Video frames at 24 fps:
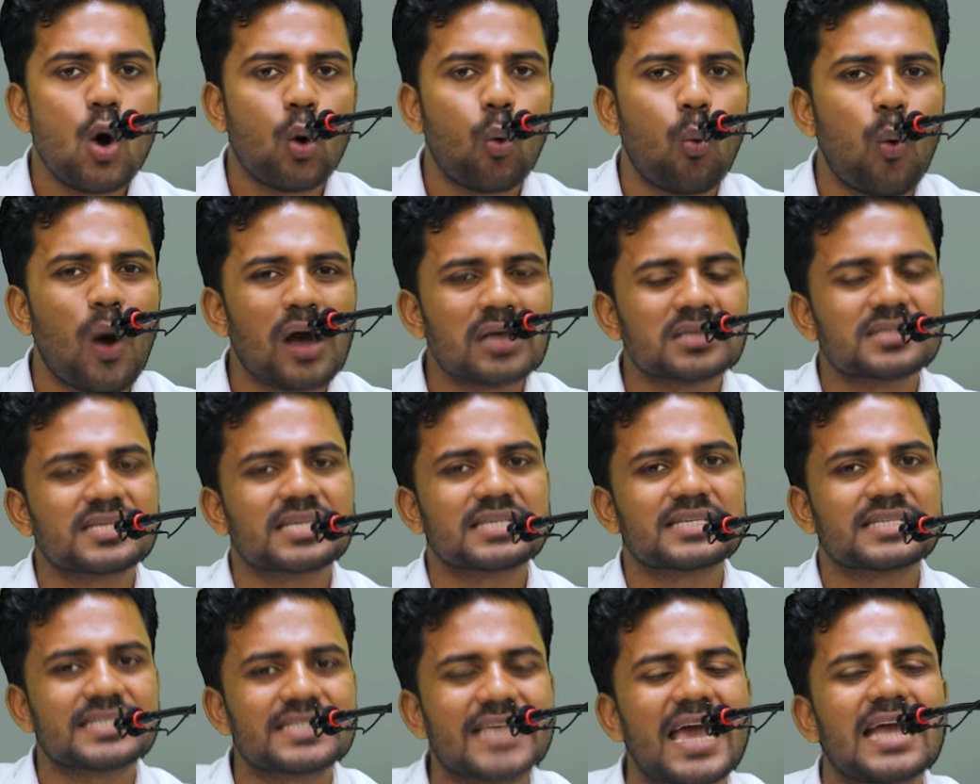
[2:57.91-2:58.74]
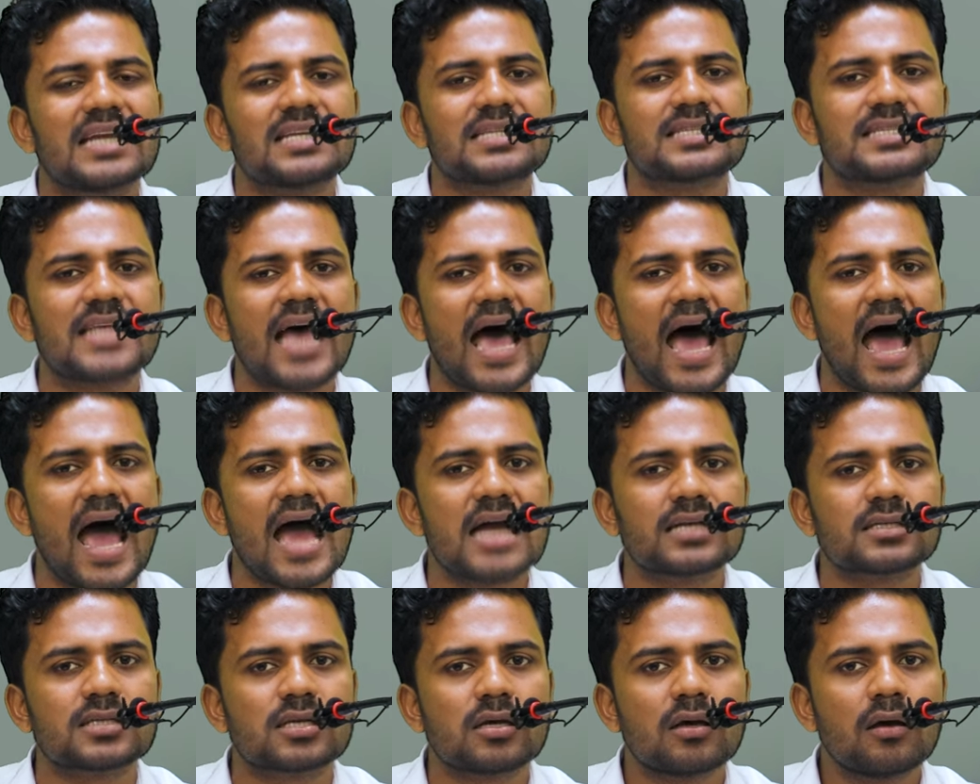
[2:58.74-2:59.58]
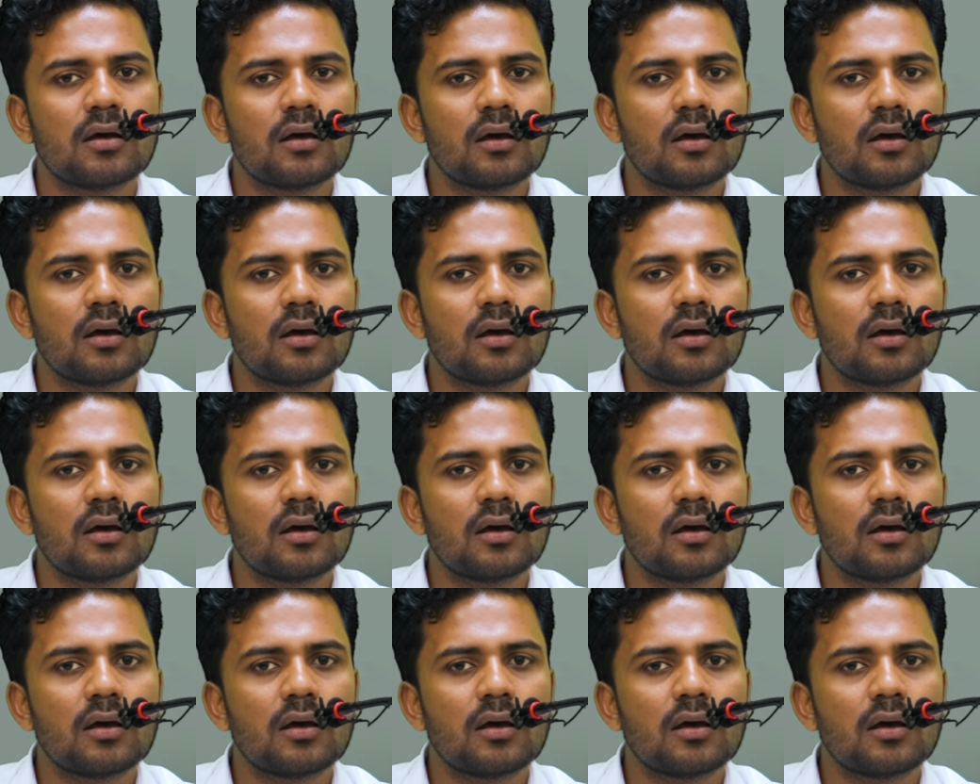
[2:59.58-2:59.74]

once said that